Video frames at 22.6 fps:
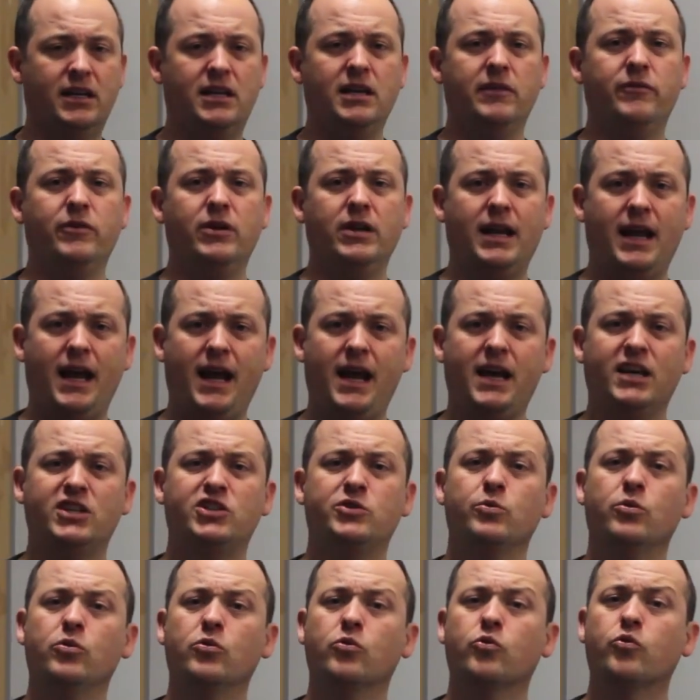and given an
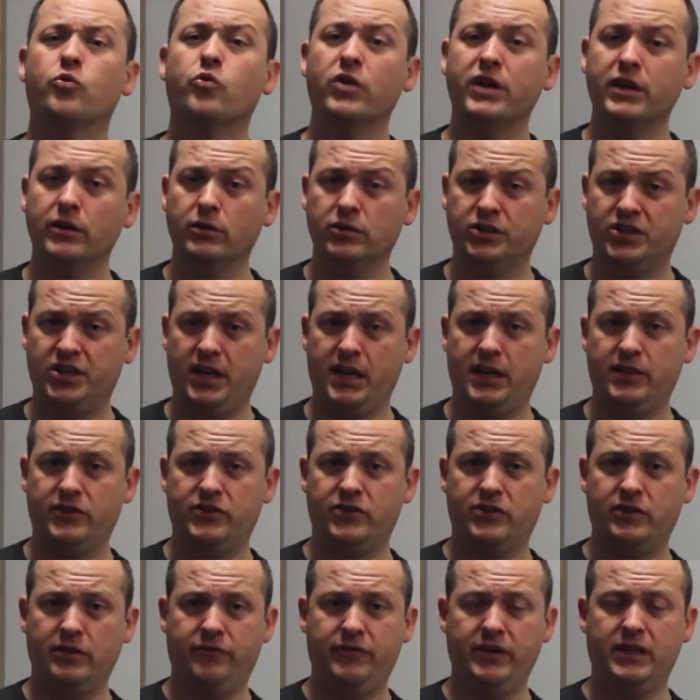actual real
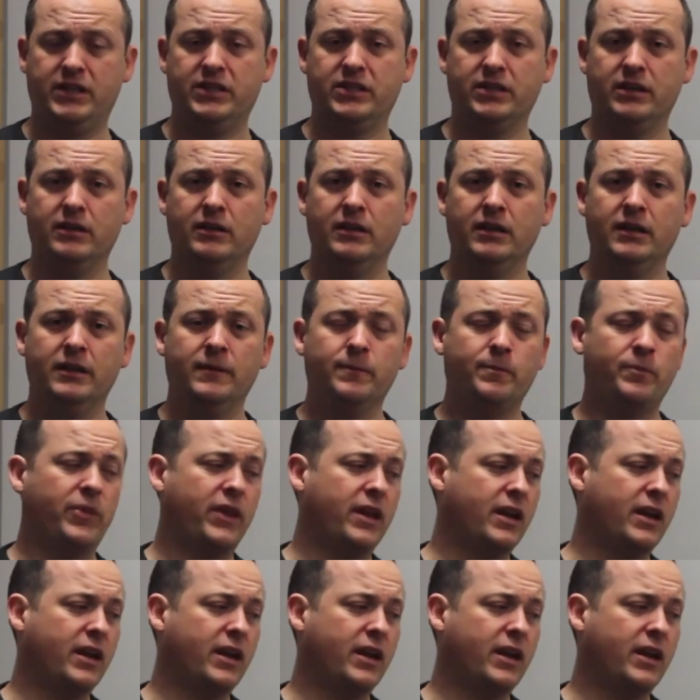chance to fix it.